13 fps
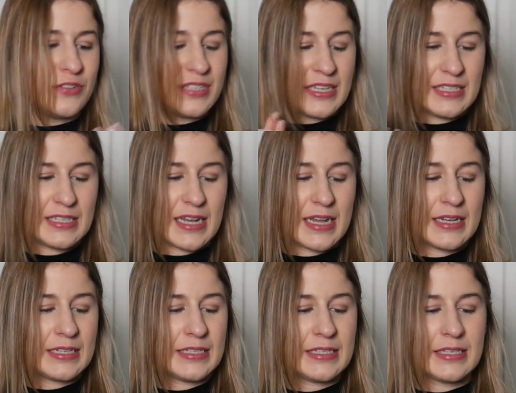
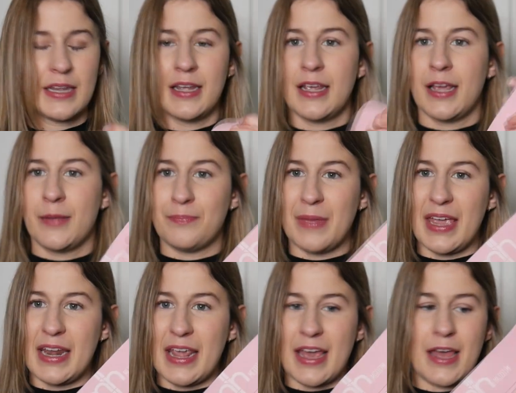resistance,
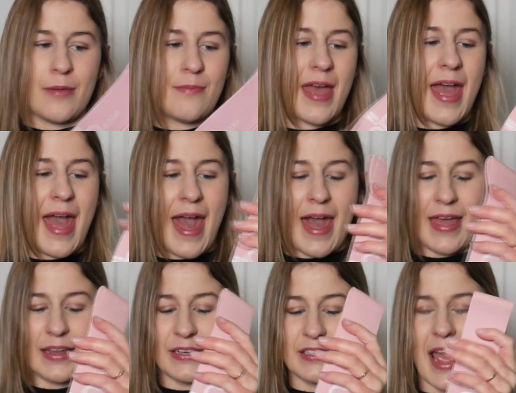medium
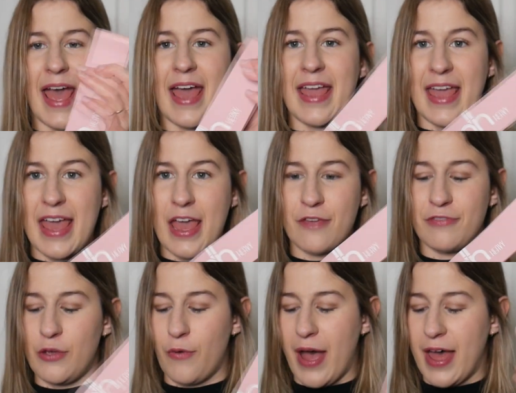and a
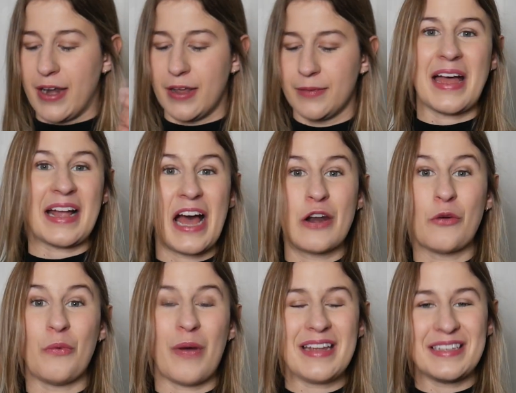heavy one. I
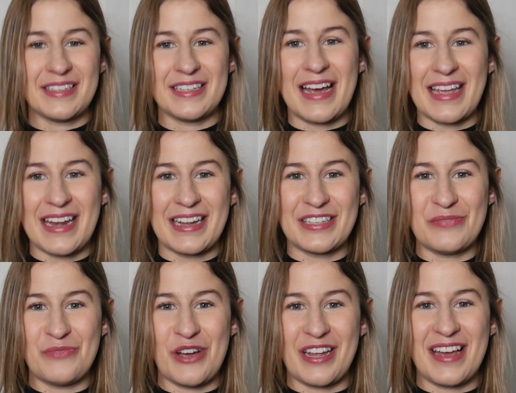can't wait to start getting
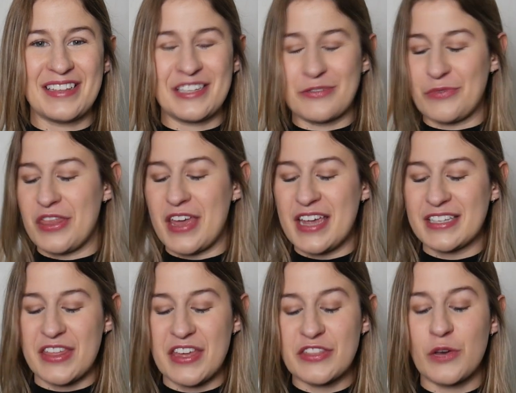some workouts in with
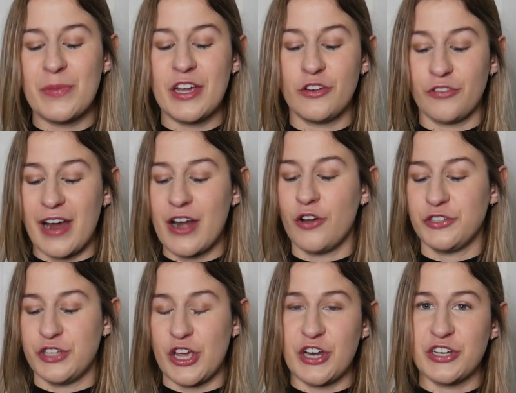these. I think they'll be a great
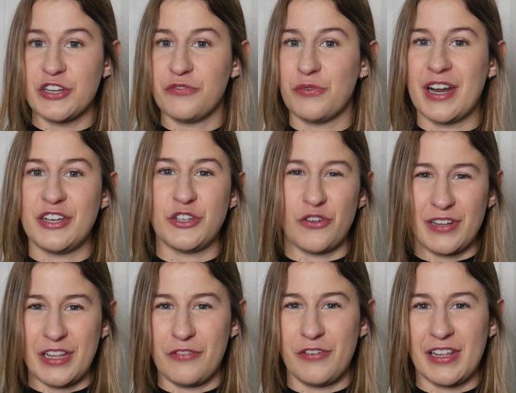alternative when I don't
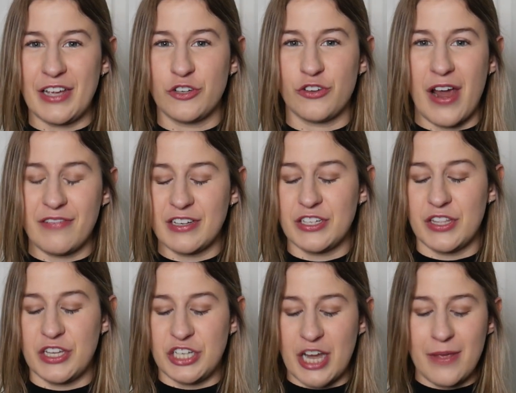really feel like driving to
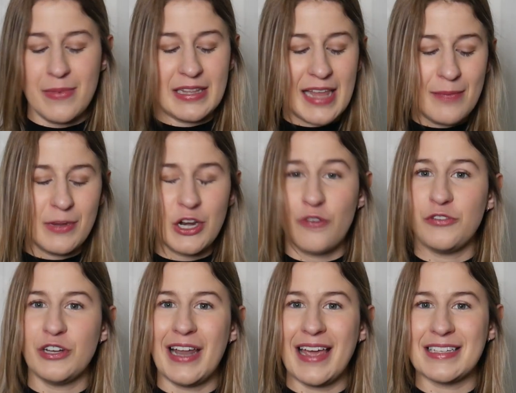the gym. Let me know
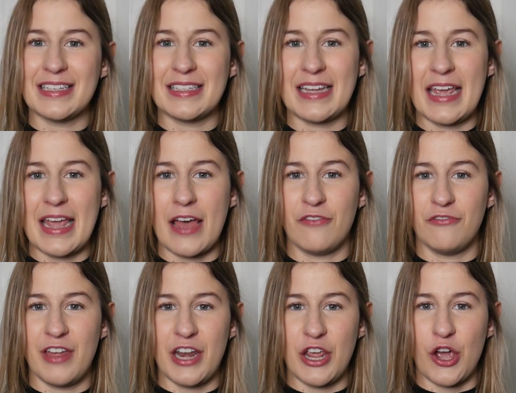if you'd like to see a
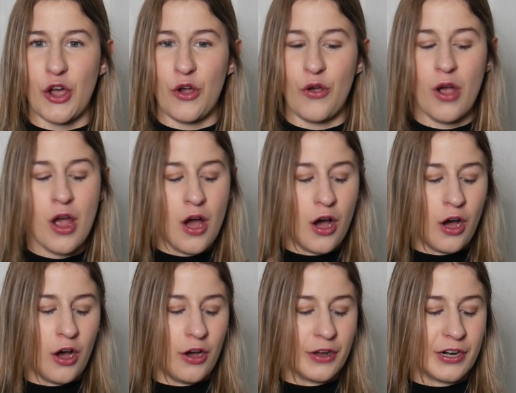video
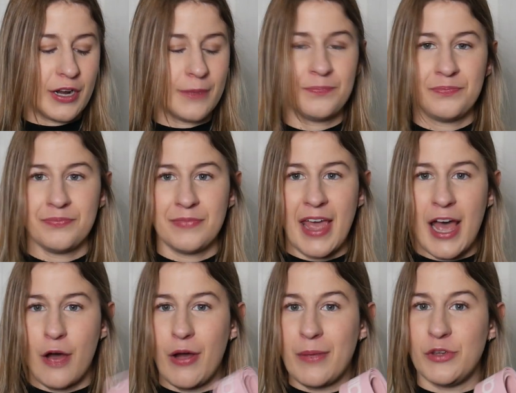on
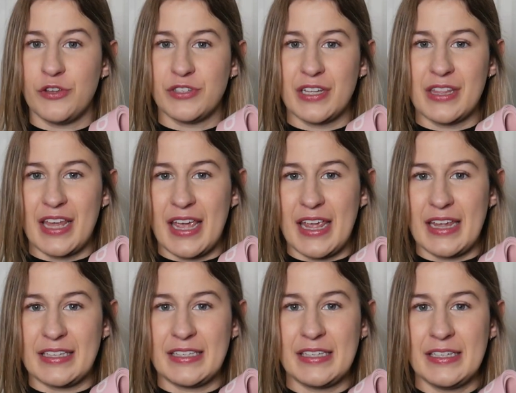how I'm using
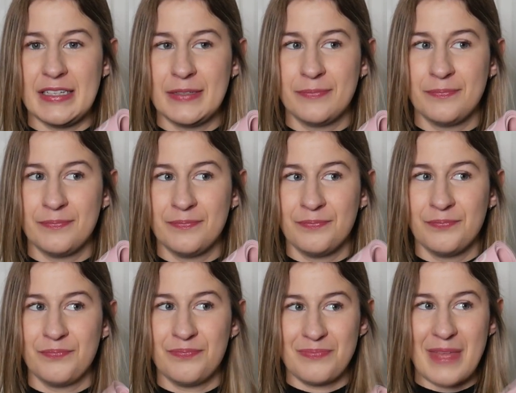these
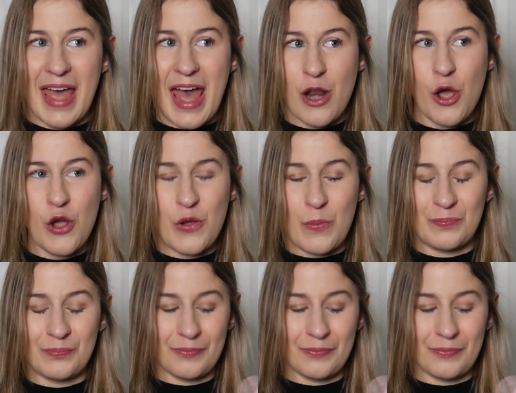at home.